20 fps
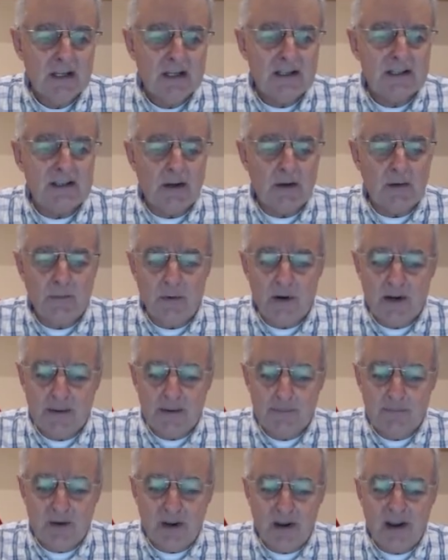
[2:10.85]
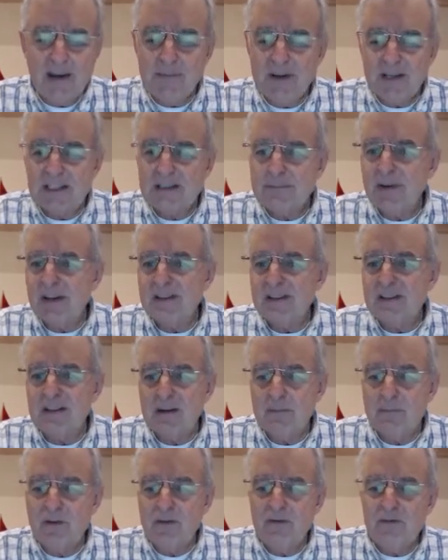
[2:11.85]
So I am expecting a
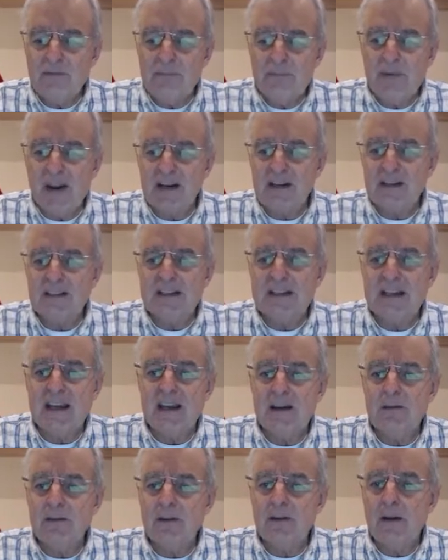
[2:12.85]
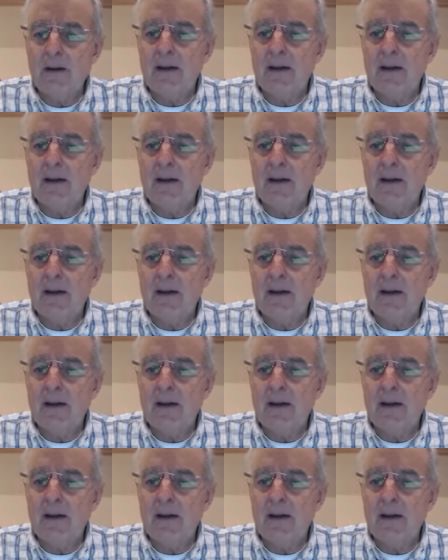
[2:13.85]
move back down